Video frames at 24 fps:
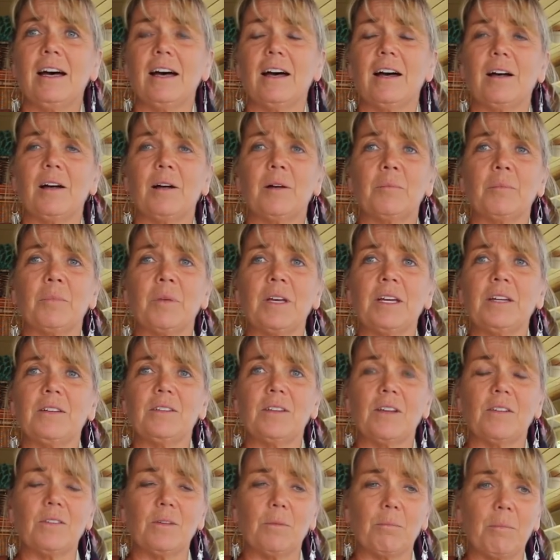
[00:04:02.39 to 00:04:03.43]
It
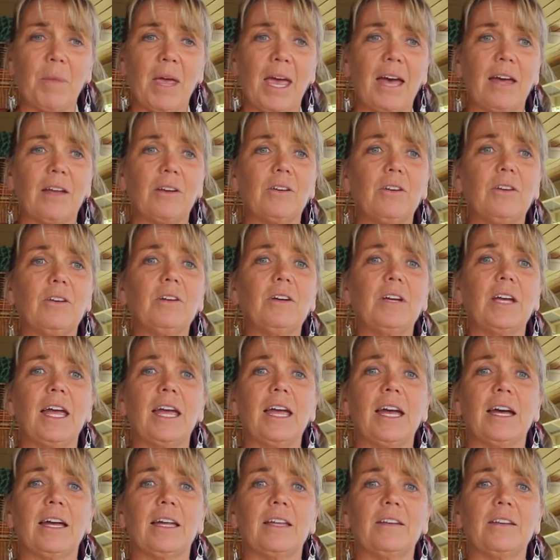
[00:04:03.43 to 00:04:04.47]
doesn't matter,
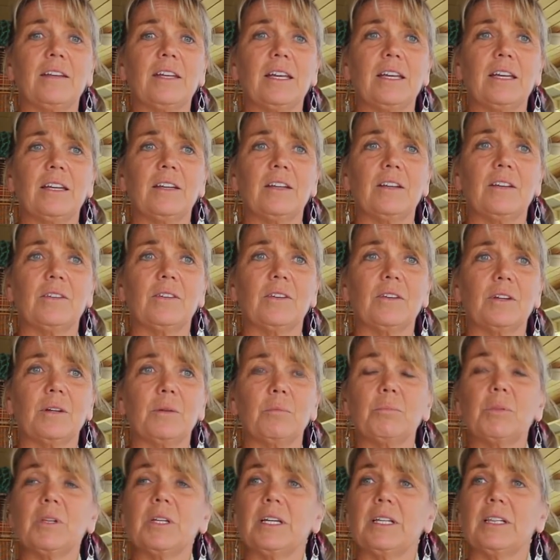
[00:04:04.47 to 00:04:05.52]
and it is a
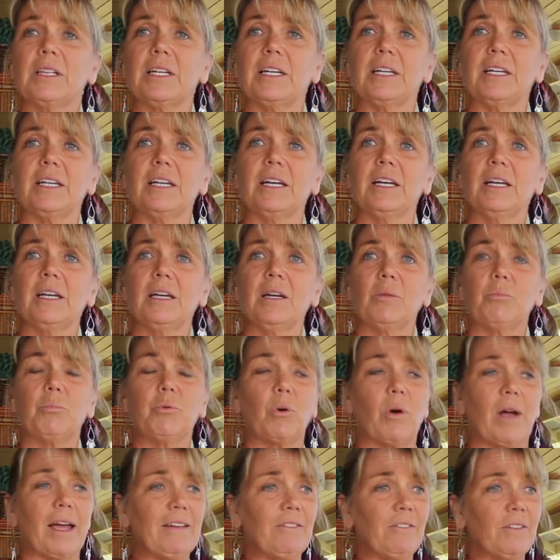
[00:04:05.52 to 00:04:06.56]
completely
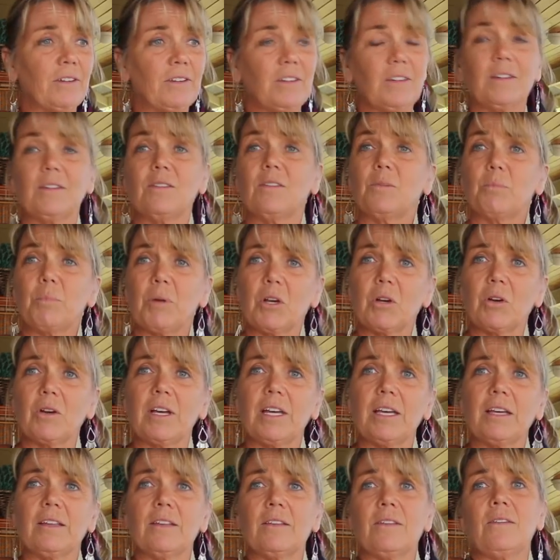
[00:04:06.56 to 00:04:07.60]
private
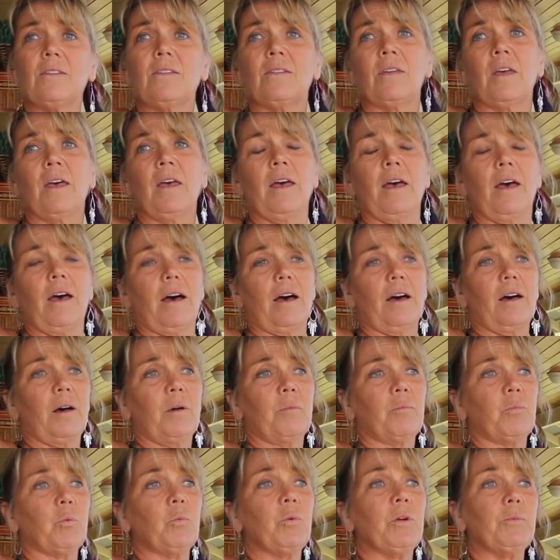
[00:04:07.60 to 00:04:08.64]
experience.
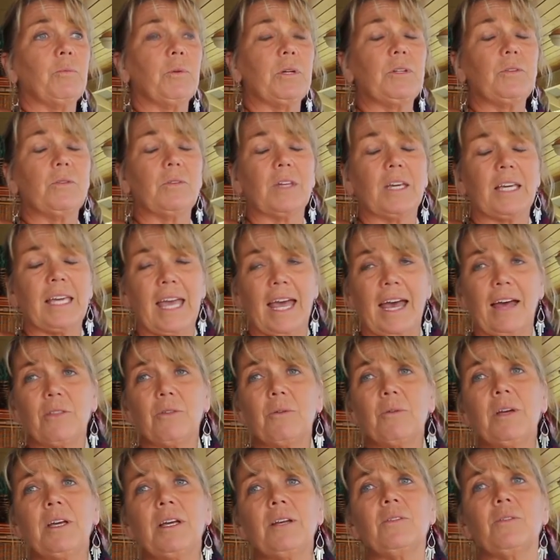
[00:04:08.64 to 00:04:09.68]
When we do the
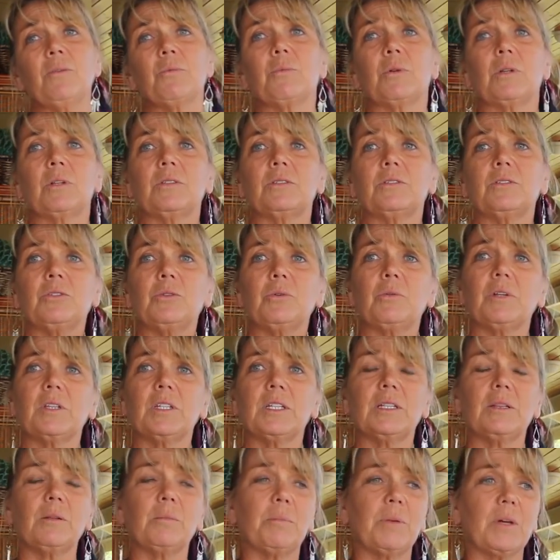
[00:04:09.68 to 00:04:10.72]
gatherings, we'll do a
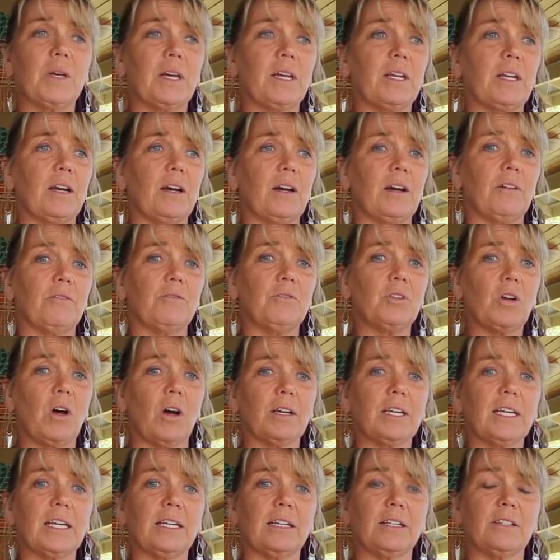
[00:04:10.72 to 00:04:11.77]
little bit of
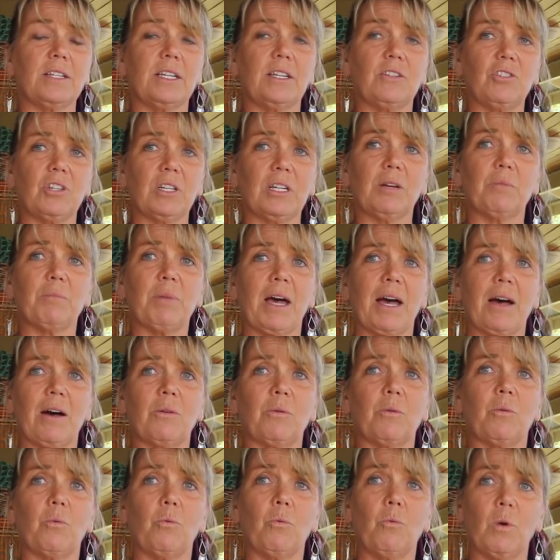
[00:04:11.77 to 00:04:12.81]
talking and teaching
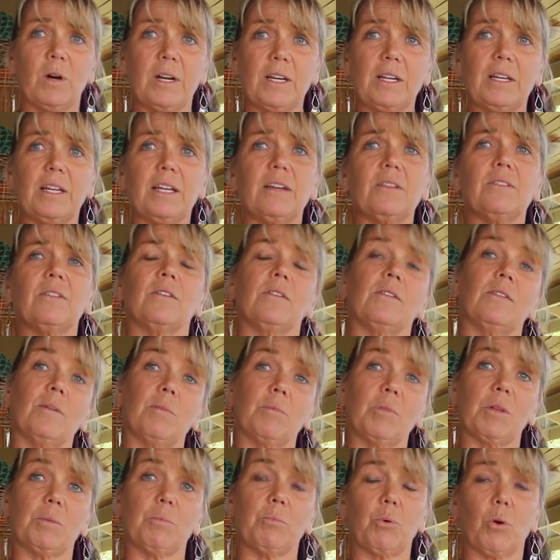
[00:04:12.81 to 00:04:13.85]
about what it is and
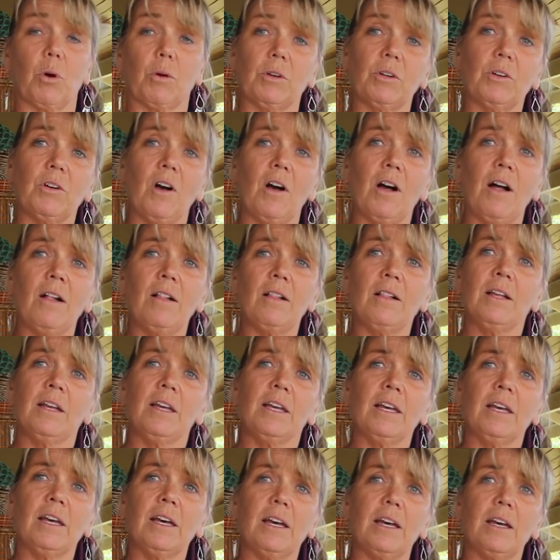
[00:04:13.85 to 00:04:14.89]
some of the protocol
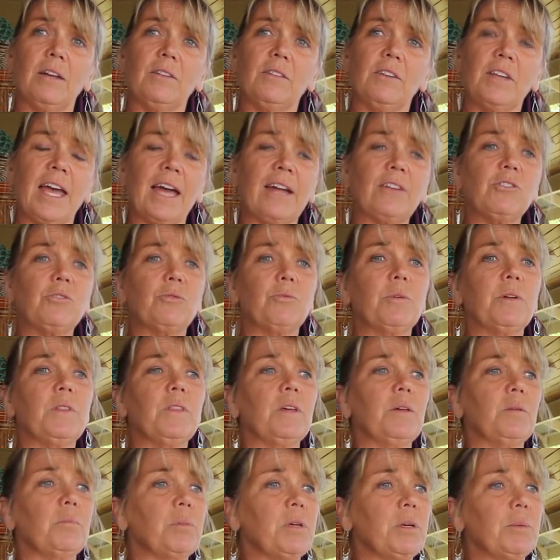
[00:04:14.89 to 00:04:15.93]
attached
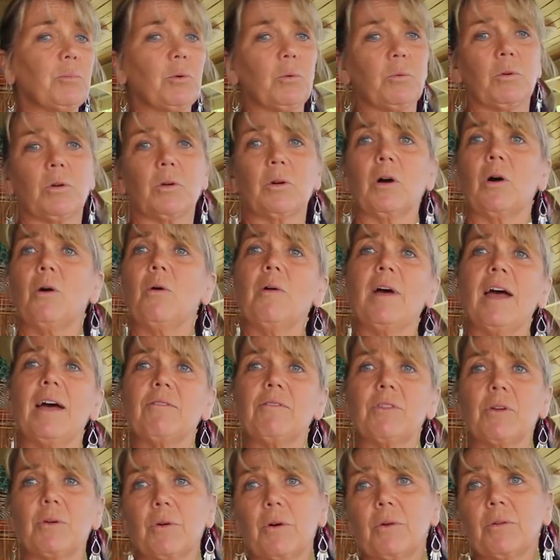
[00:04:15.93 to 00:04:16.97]
with it. People will go
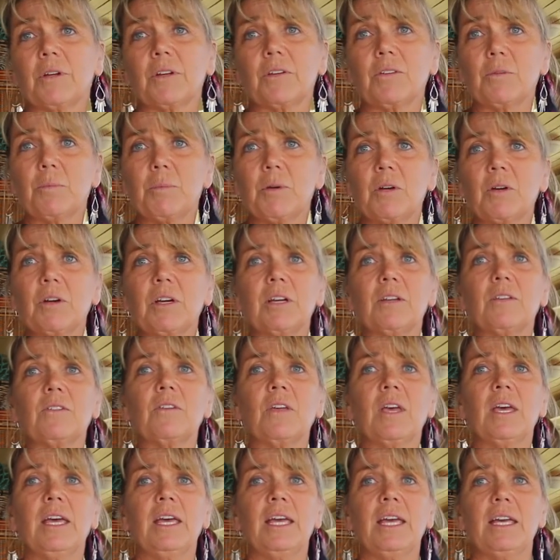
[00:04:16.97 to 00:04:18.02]
have their own
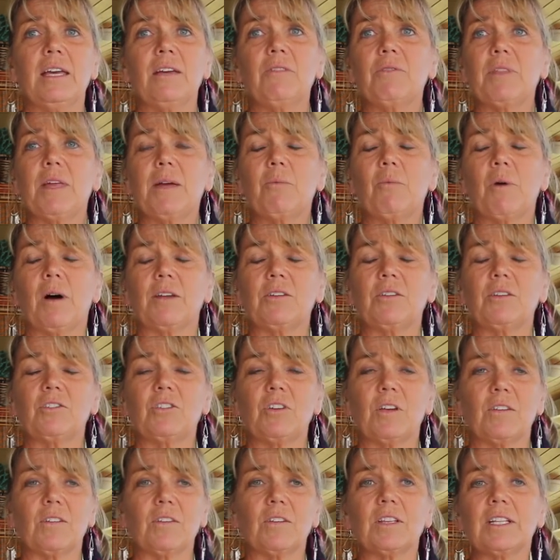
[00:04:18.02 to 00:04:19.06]
experience. If they want to
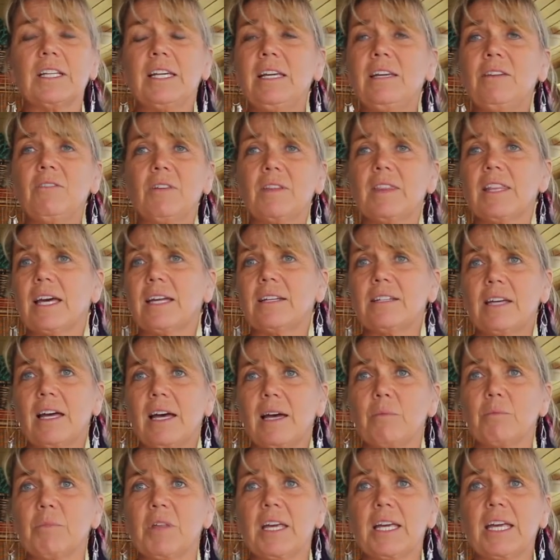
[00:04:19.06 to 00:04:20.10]
just leave at that
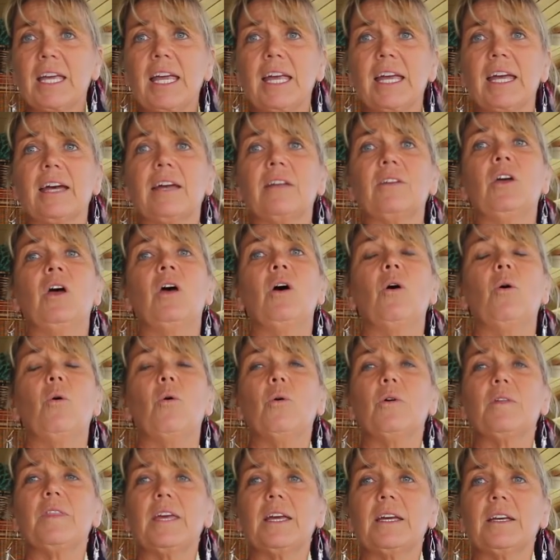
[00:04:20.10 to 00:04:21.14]
time, they can,
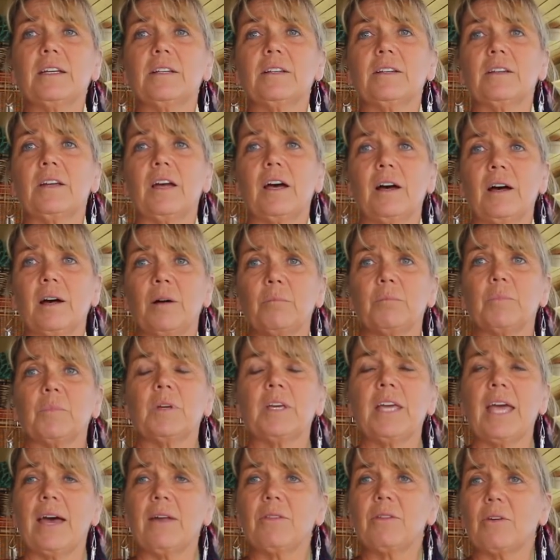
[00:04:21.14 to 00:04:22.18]
or they can
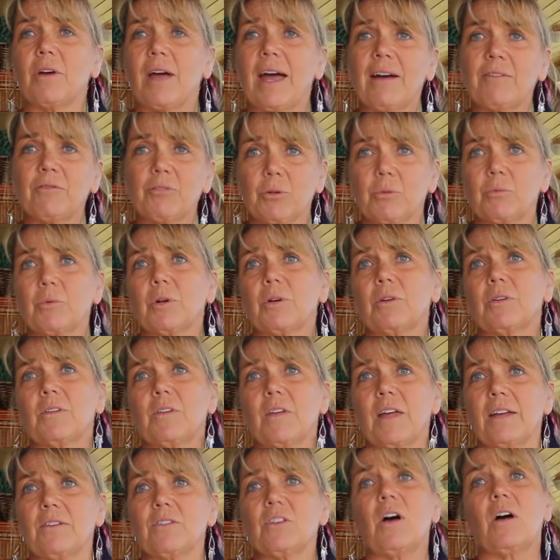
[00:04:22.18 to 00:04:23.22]
gather afterwards
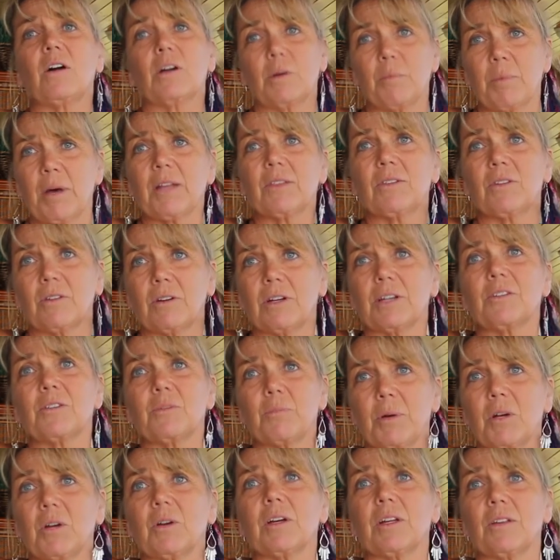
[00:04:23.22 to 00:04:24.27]
and talk about their
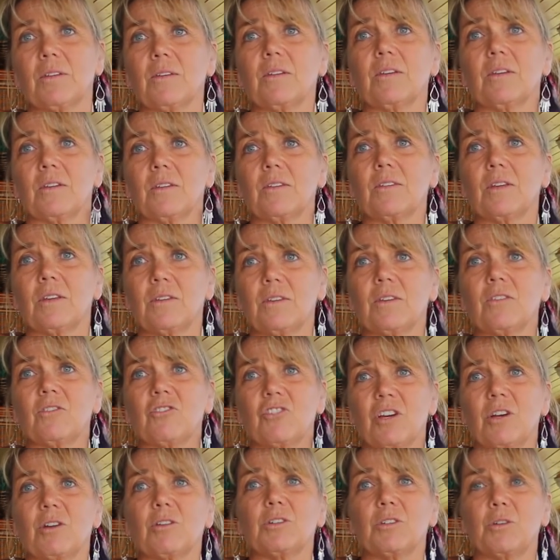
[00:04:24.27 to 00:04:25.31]
experiences as a
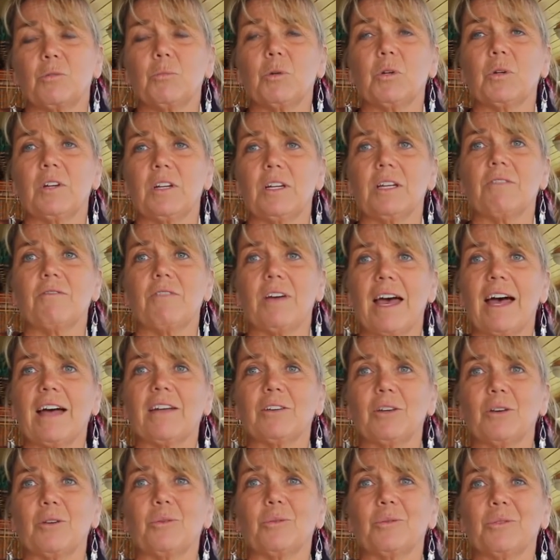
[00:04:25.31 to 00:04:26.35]
shared community
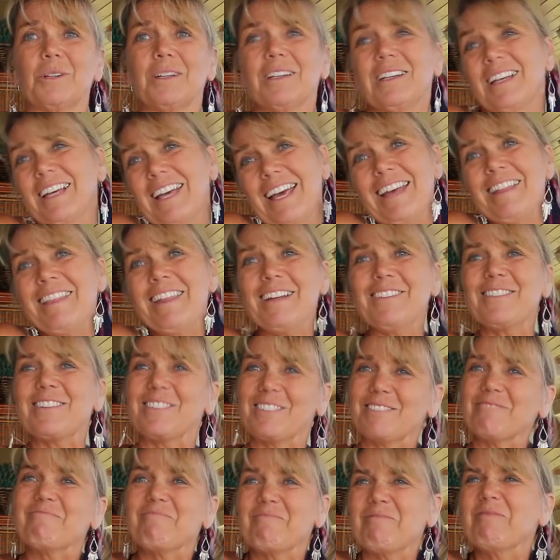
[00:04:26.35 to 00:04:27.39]
value. And
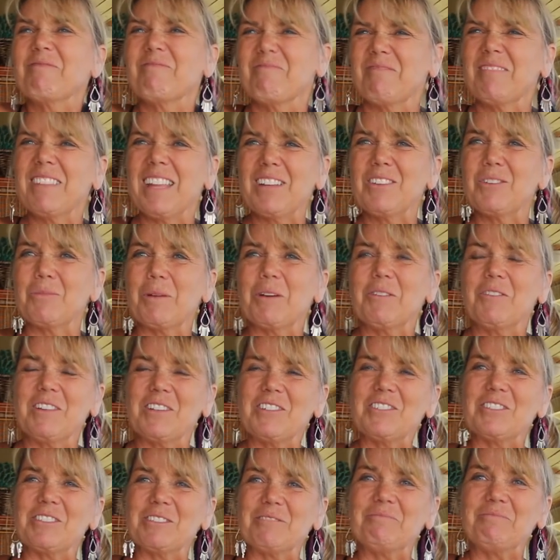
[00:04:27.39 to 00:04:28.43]
that's my
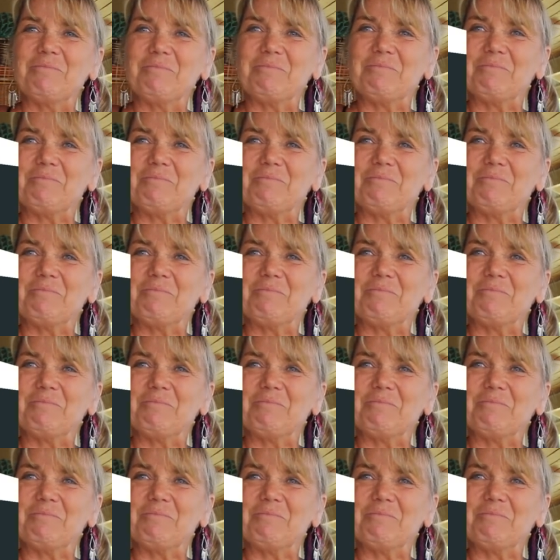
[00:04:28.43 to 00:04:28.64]
vision.